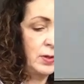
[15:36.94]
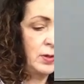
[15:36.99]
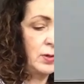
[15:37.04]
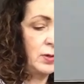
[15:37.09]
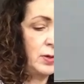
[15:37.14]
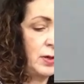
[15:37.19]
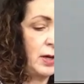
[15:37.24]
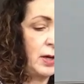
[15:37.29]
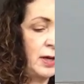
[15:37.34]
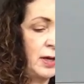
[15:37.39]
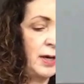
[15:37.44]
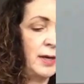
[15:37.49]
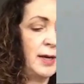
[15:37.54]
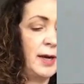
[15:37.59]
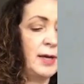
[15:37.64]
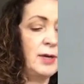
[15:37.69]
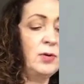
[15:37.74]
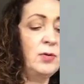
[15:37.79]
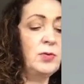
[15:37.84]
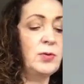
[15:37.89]
Okay, and
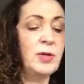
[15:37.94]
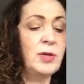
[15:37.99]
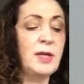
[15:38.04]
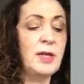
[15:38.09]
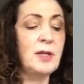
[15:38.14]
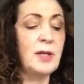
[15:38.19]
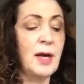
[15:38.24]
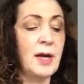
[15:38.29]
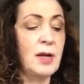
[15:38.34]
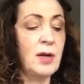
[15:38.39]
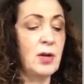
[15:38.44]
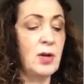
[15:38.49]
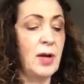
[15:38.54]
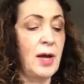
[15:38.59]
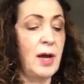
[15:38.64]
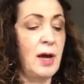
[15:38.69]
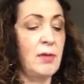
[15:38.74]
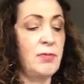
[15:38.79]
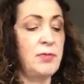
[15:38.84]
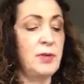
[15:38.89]
I don't need that little
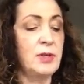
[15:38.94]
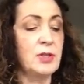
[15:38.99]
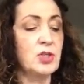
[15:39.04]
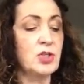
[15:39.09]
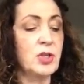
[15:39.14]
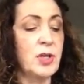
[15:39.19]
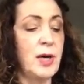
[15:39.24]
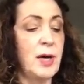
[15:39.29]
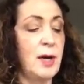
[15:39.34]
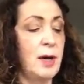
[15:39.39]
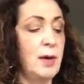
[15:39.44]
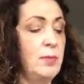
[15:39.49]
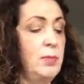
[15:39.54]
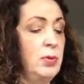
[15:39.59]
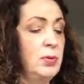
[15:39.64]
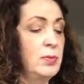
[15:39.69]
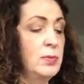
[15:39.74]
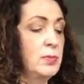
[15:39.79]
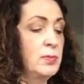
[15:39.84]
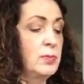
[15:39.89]
half-inch tab,
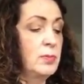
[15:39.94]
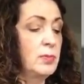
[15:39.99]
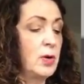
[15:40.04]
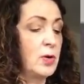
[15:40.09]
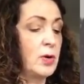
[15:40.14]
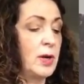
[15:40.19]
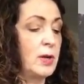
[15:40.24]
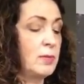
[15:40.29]
or